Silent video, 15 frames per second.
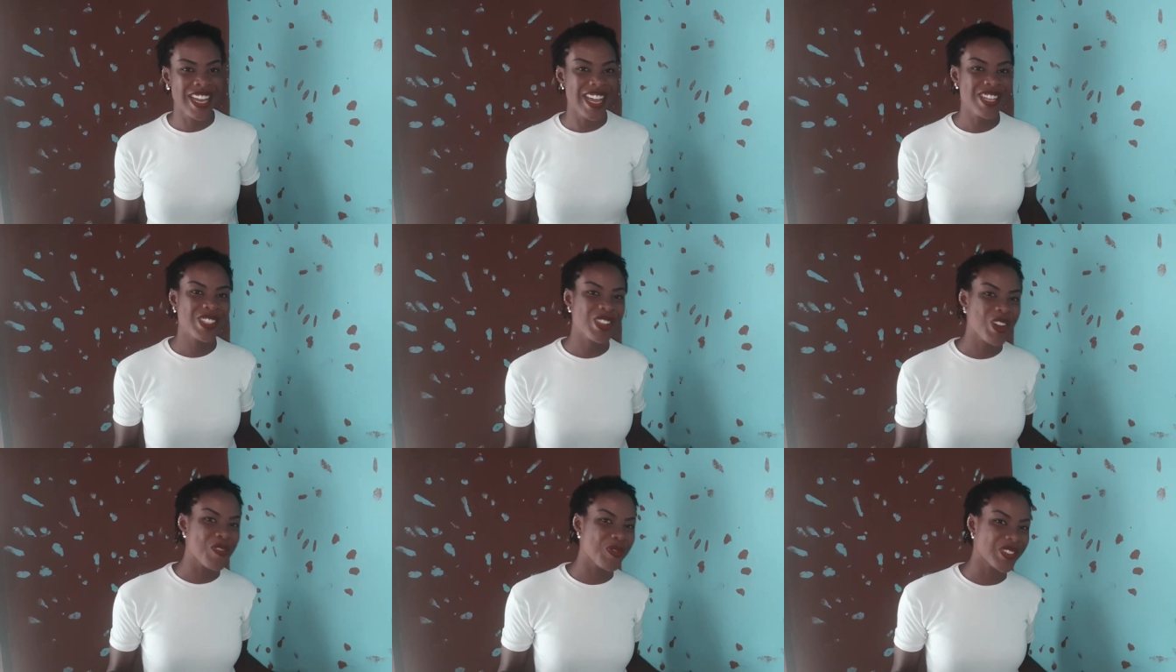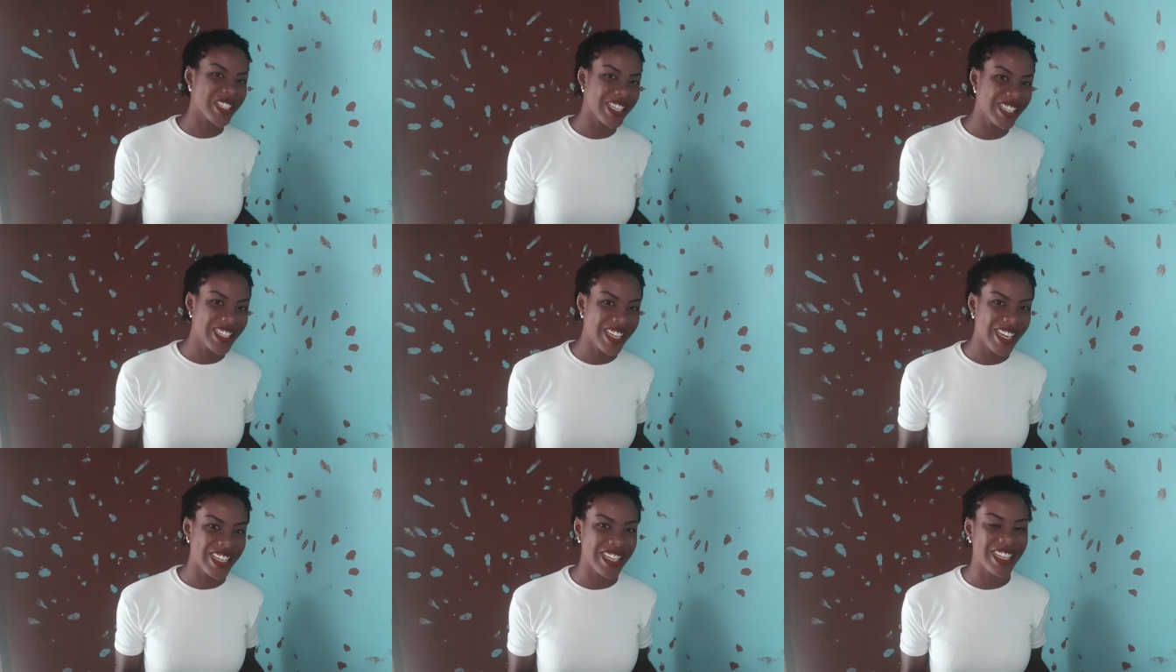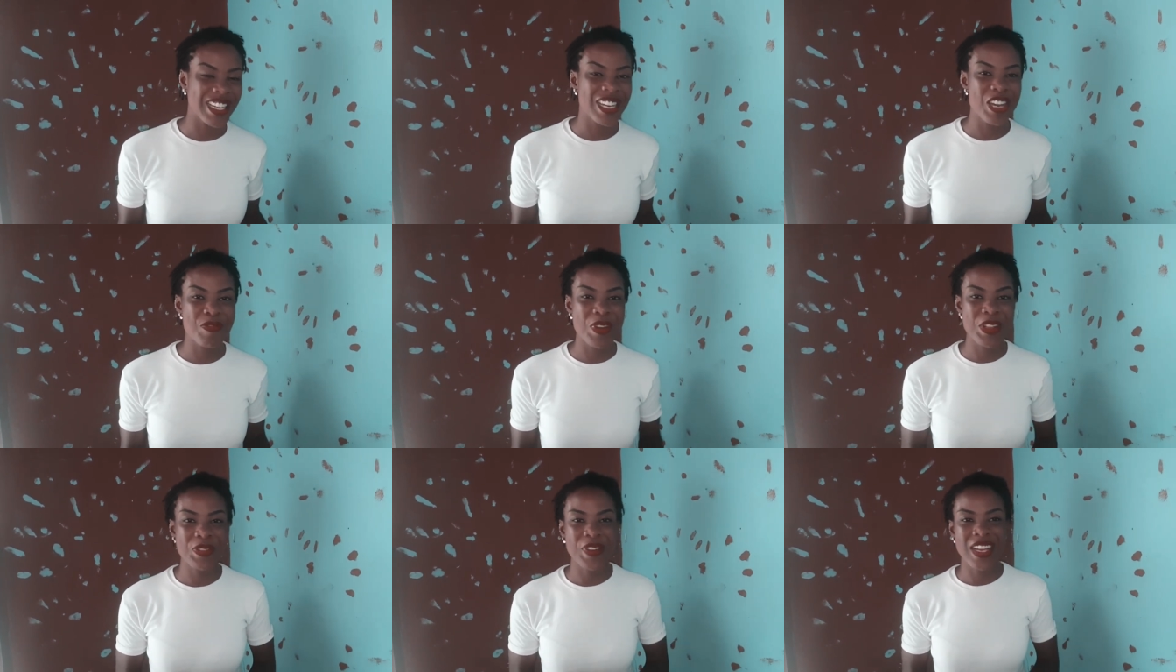Guys complain uh,
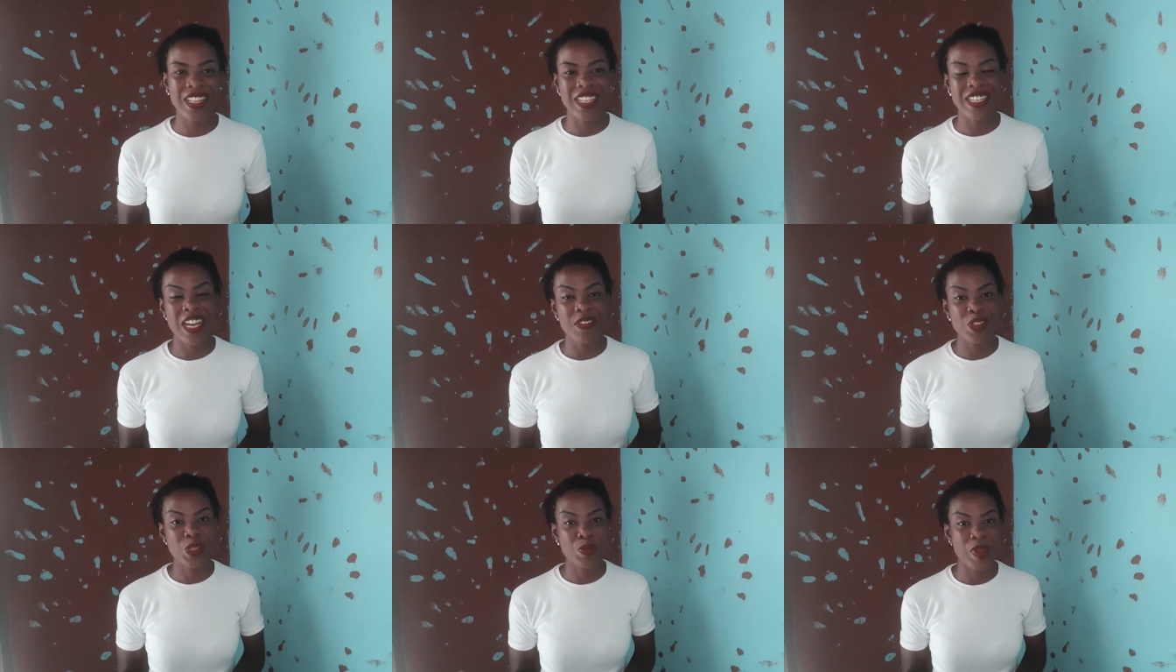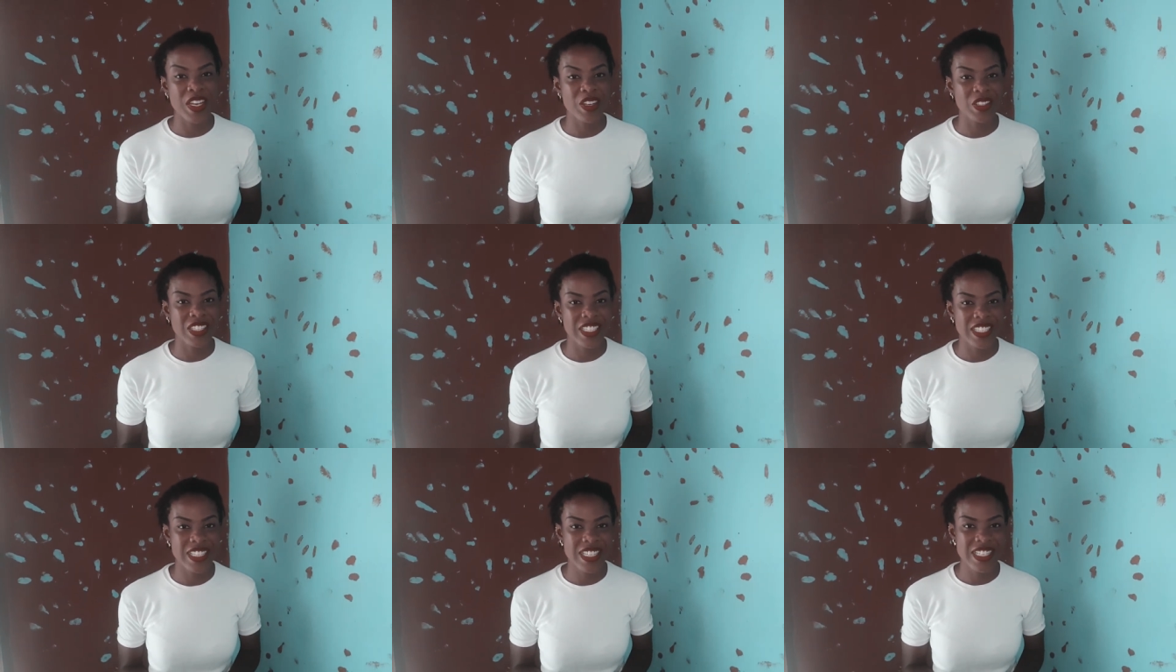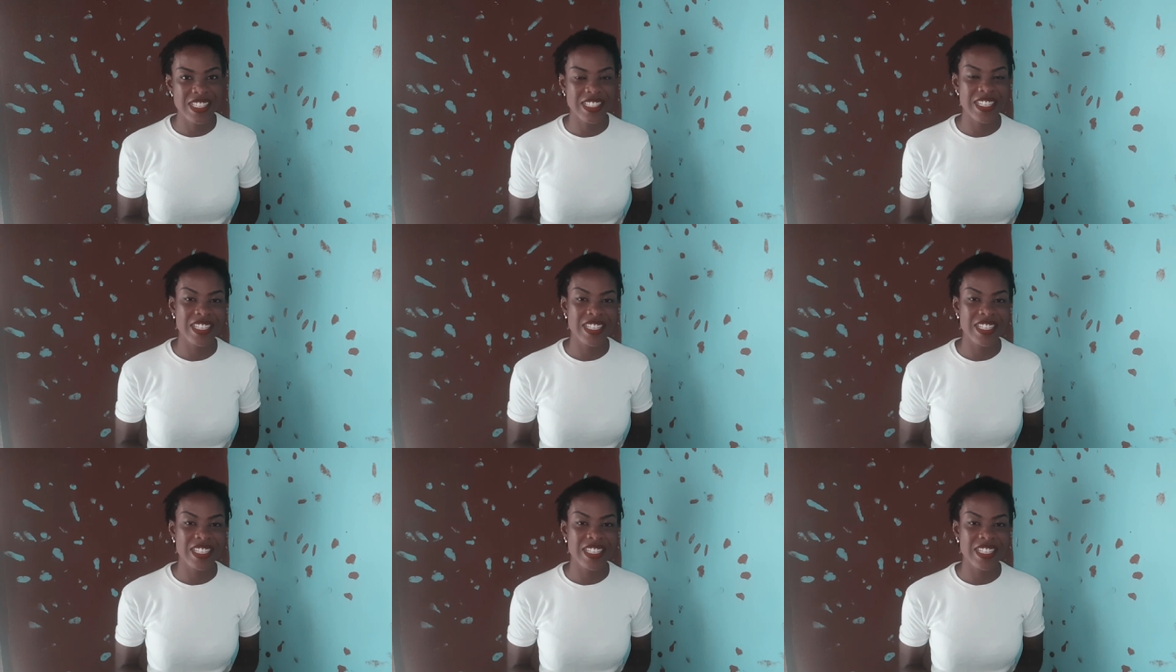about the fact that they have to spend on ladies.